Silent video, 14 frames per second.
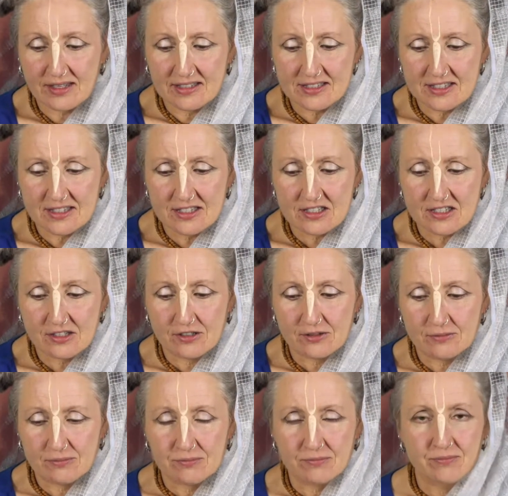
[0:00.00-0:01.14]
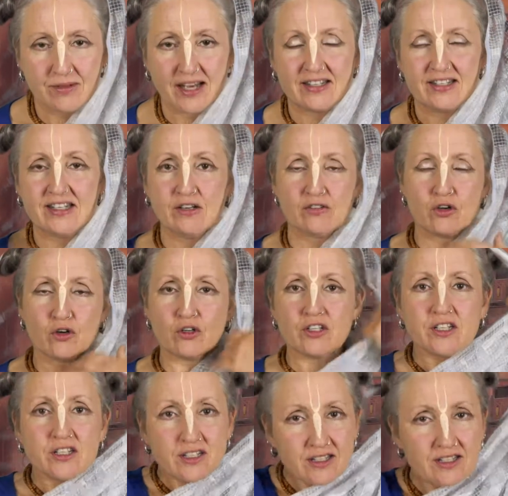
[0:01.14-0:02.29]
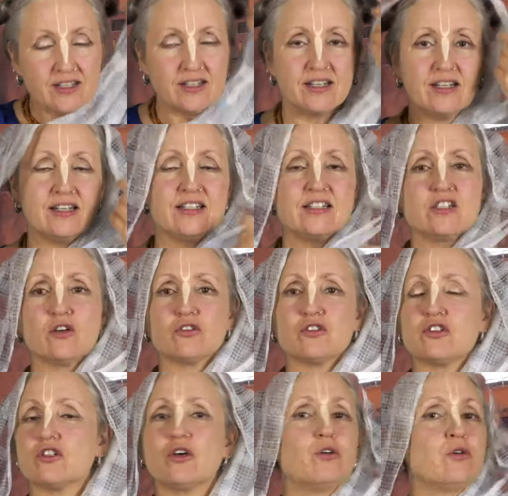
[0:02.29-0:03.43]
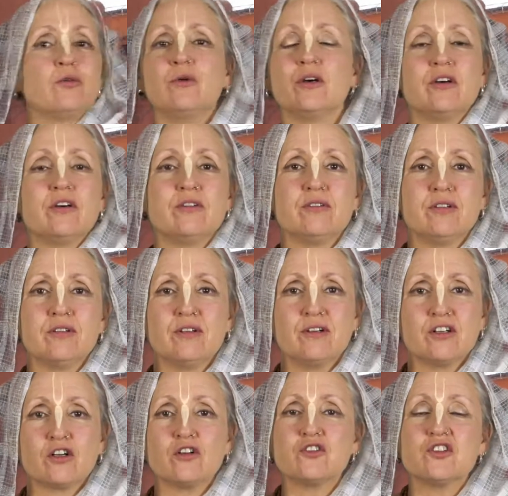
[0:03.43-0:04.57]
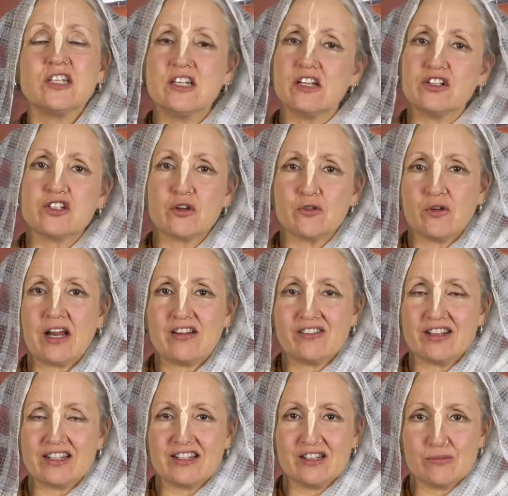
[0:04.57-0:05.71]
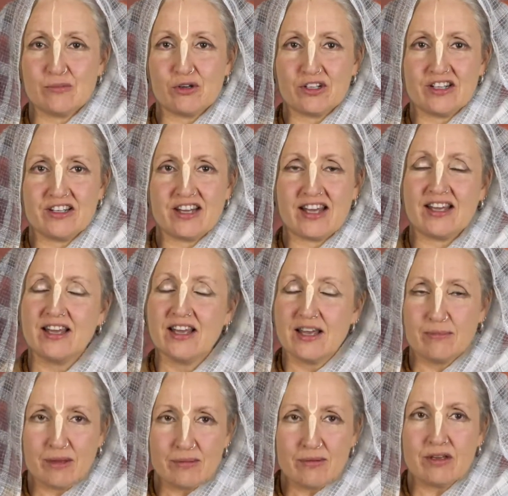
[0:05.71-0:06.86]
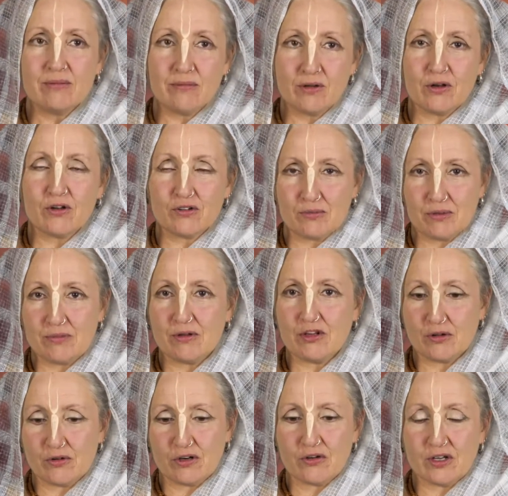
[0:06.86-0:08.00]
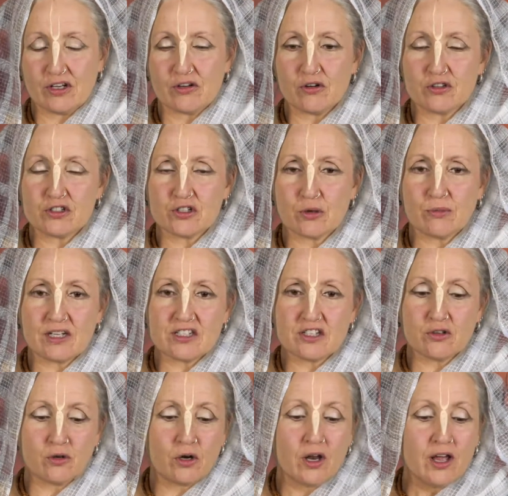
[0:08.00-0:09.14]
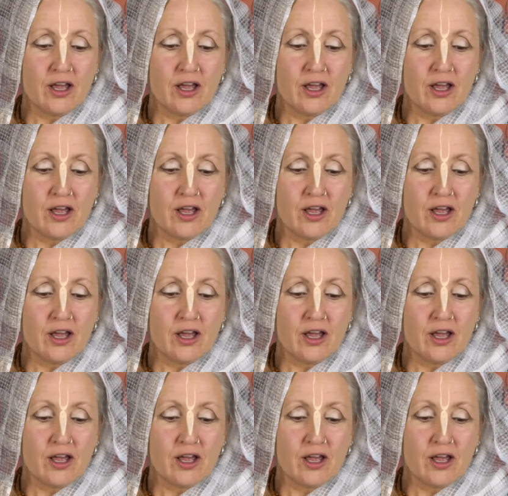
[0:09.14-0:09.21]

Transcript: Since the idea of God is not so considered so relevant in the modern day, maybe a lot of people don't look at God so much at all.